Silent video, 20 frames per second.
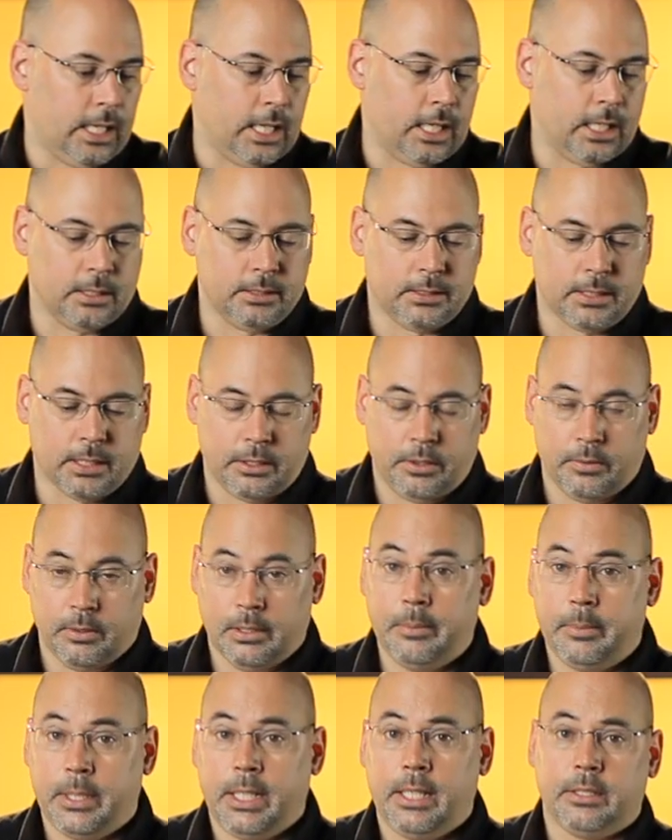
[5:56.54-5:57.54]
and you
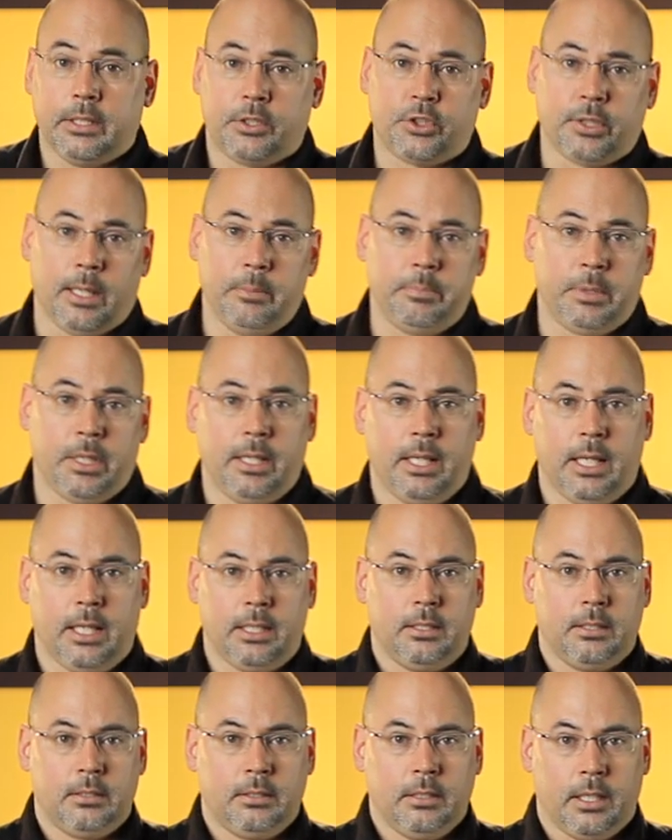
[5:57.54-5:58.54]
eliminate the tripod
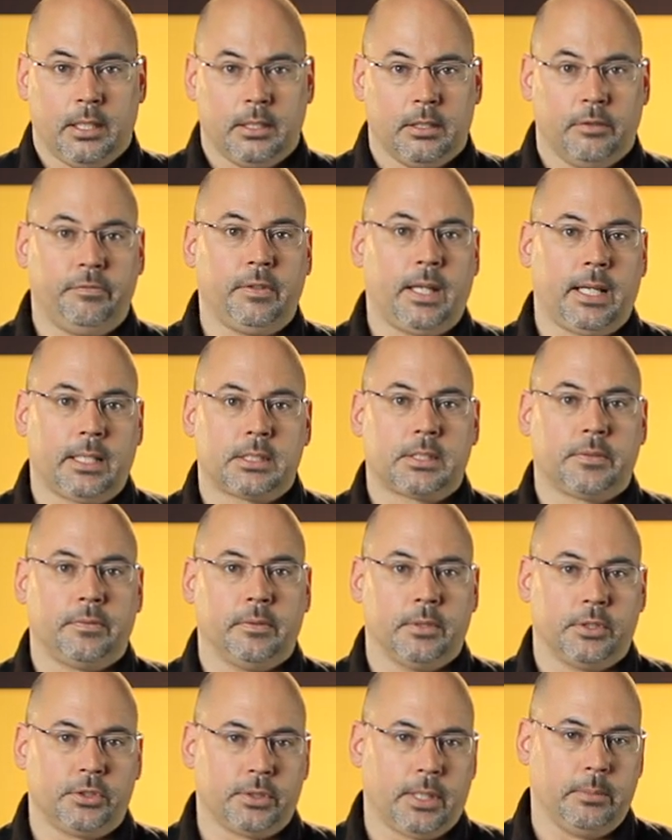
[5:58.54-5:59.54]
head and the flex
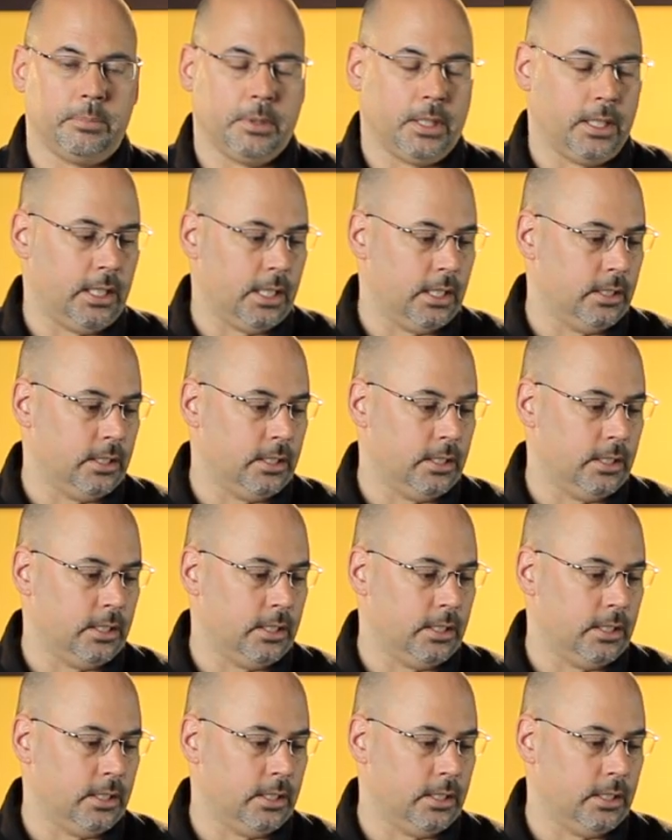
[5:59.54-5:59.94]
from the tripod